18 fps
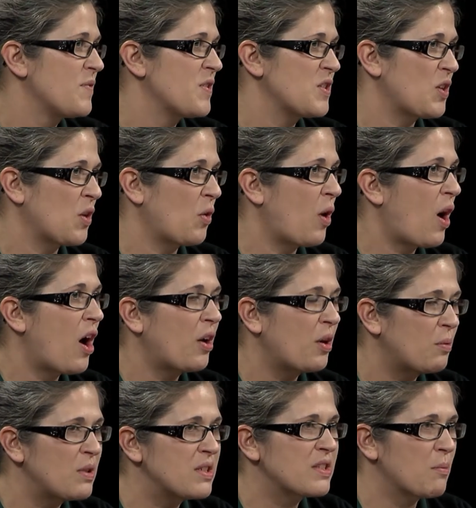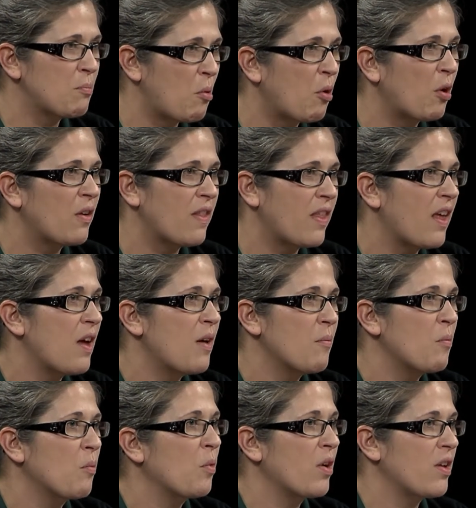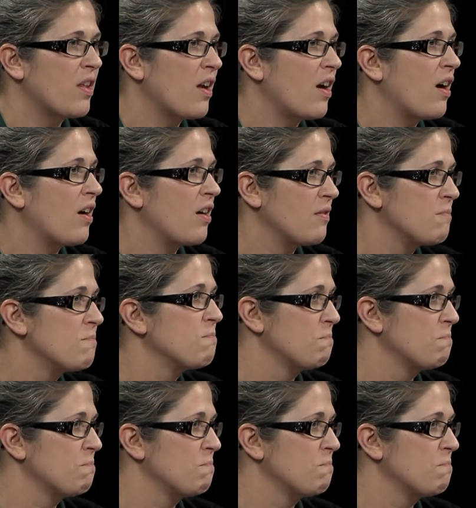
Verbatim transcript: So, how do we support them where they are?